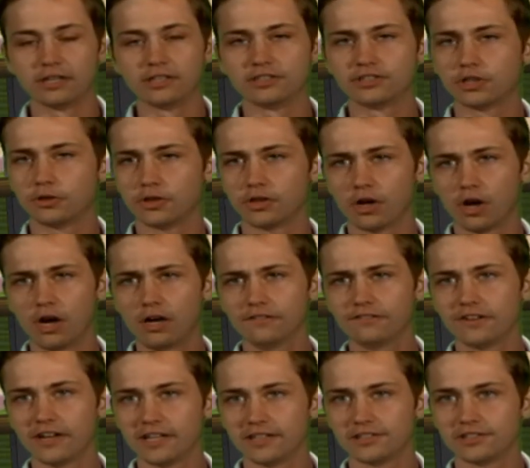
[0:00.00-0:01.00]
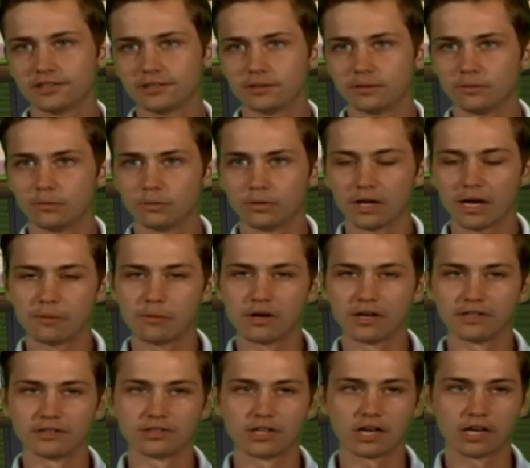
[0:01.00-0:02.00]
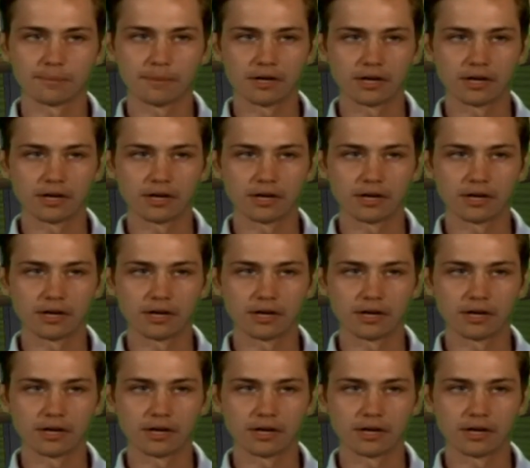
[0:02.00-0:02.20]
So their offense, what I wanted to talk about,